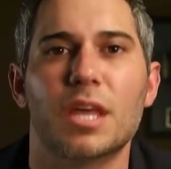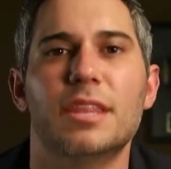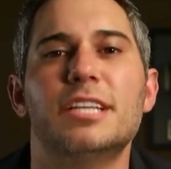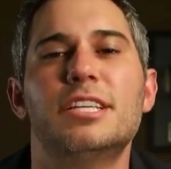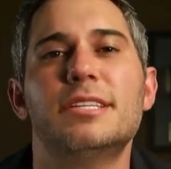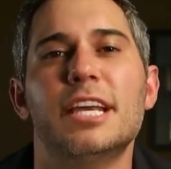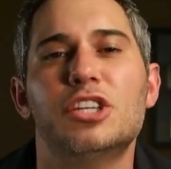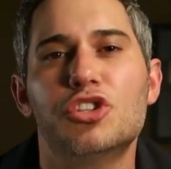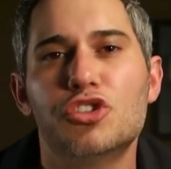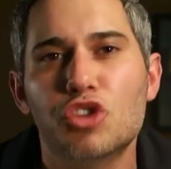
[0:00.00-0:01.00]
This is a
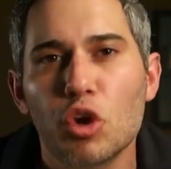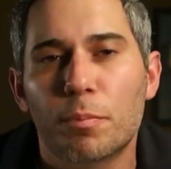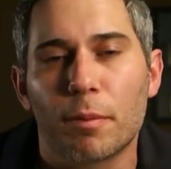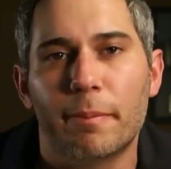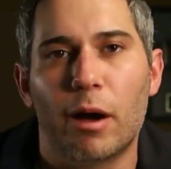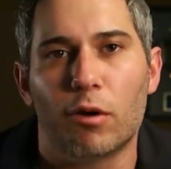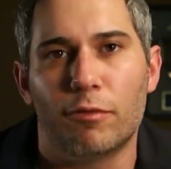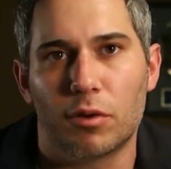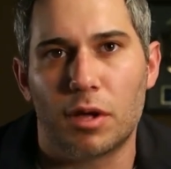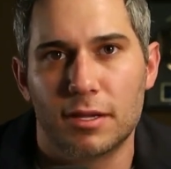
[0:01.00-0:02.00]
super
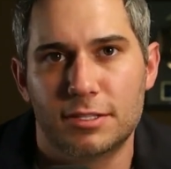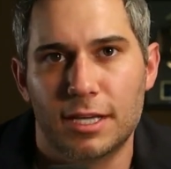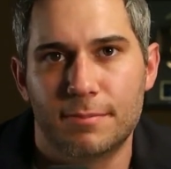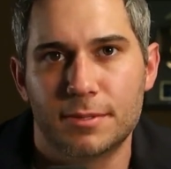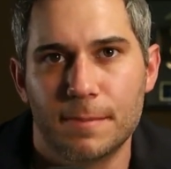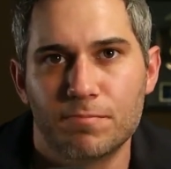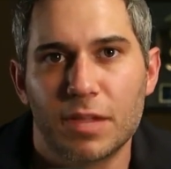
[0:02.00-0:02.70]
powerful concept.